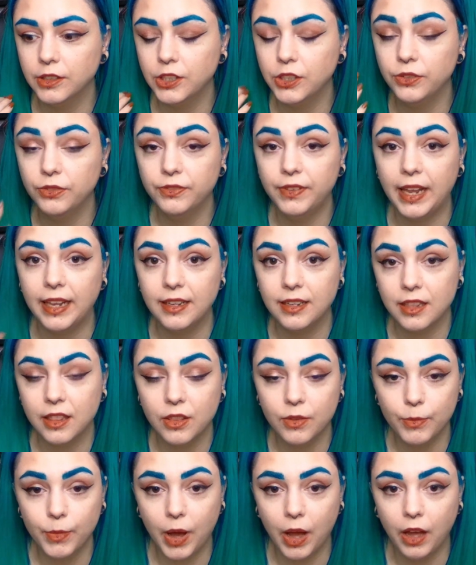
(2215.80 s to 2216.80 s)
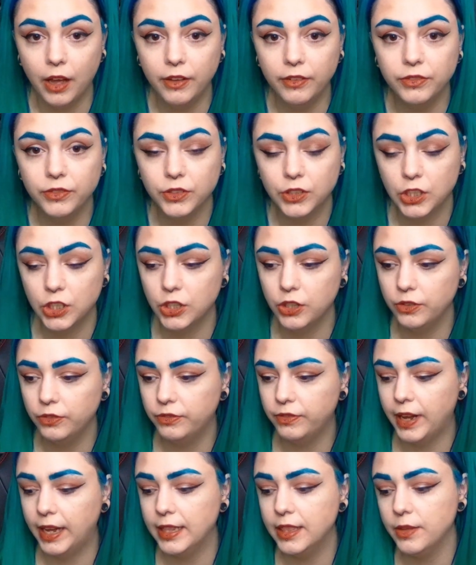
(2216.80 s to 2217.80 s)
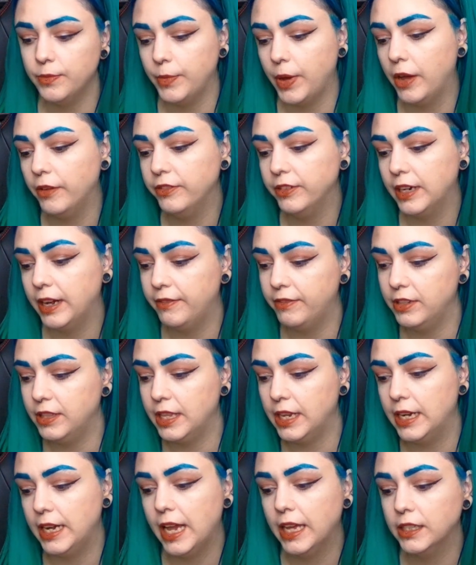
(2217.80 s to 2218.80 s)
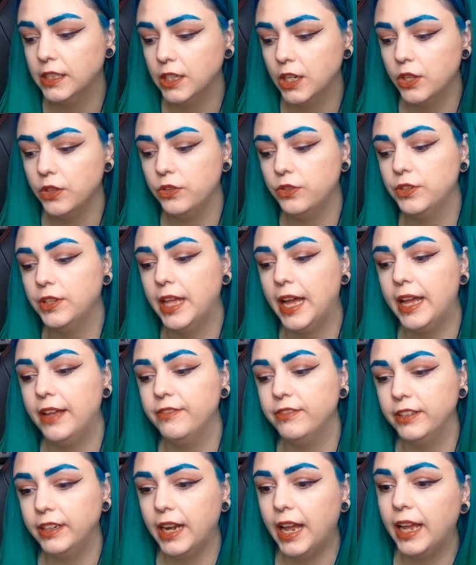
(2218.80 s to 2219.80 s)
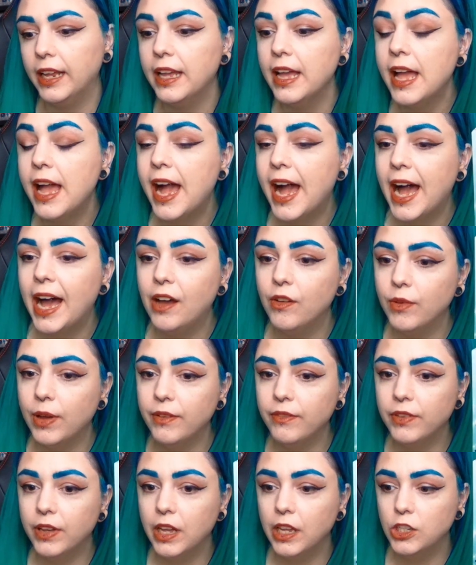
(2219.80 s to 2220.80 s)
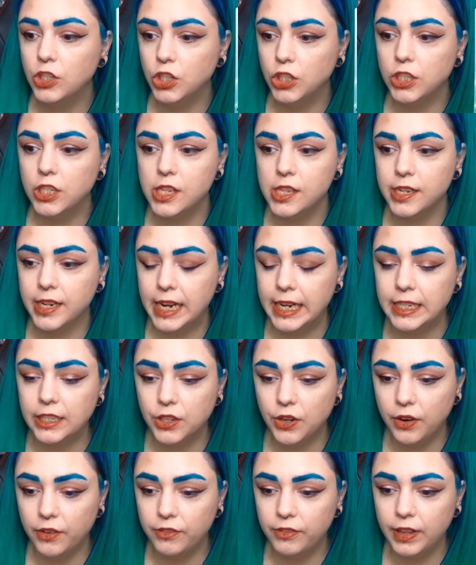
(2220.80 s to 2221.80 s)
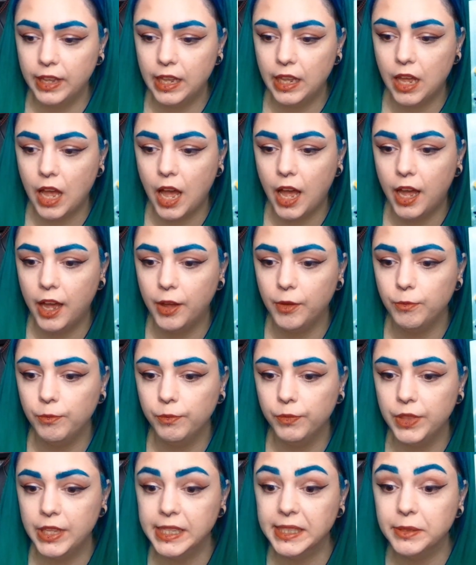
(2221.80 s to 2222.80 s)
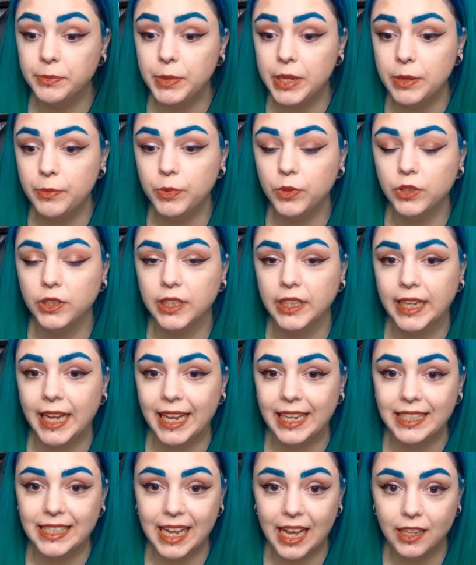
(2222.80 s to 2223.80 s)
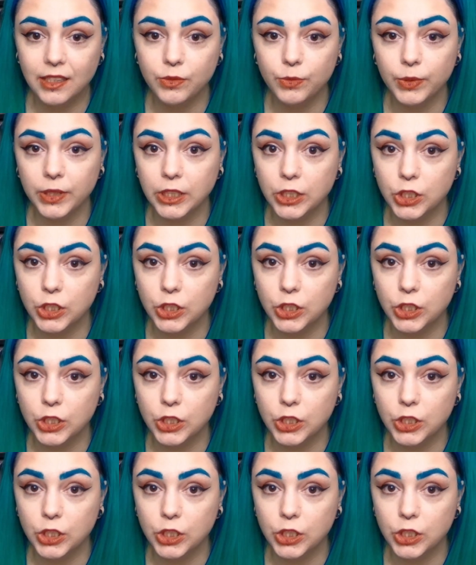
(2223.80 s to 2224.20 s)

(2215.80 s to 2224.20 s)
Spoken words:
fend them off, to fight them off and everything. He has to go through that every night. However, due to the nature of it, these people that get tasked with